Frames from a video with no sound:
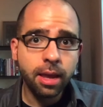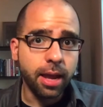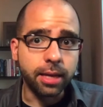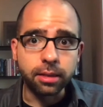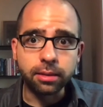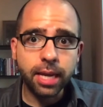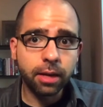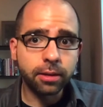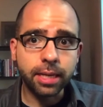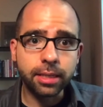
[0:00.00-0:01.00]
and
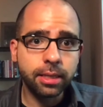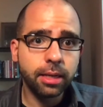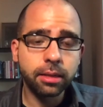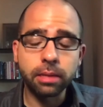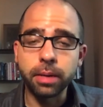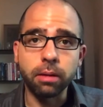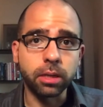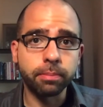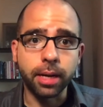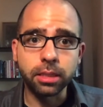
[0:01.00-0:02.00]
entails ideas about
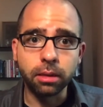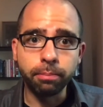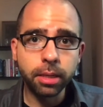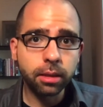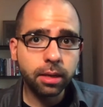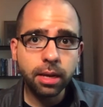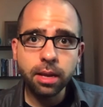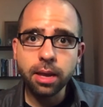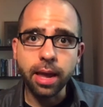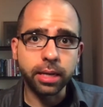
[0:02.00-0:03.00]

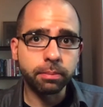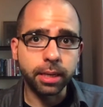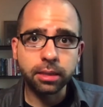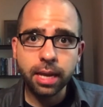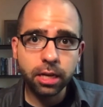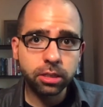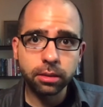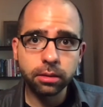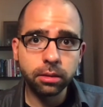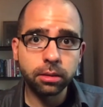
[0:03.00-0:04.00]
responsibility,
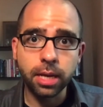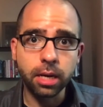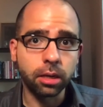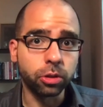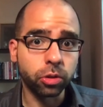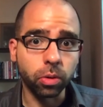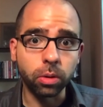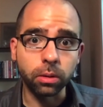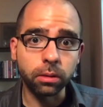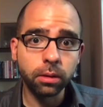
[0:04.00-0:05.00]
expectations, and
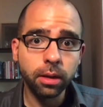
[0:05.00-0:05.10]
control.